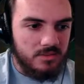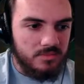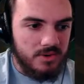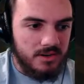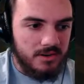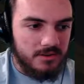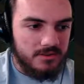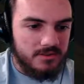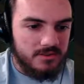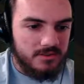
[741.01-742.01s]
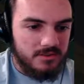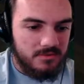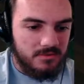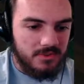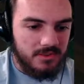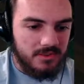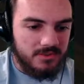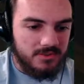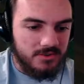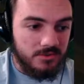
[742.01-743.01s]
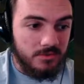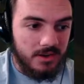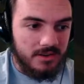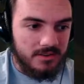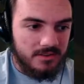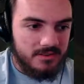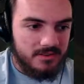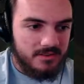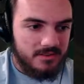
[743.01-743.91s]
bars within a certain radius,